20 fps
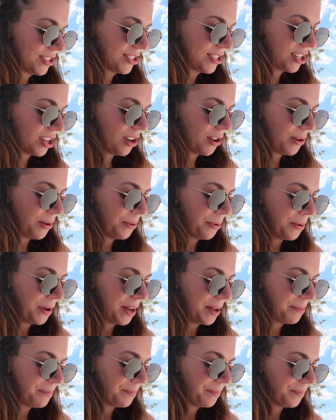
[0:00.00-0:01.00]
So
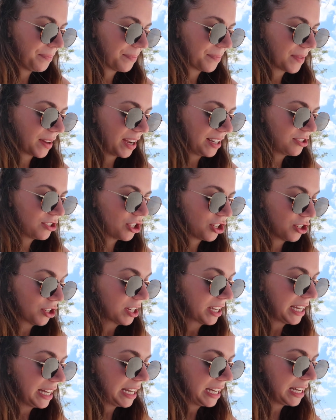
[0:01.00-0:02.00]
uh, I
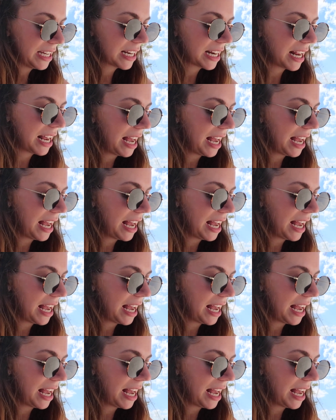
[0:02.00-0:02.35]
took it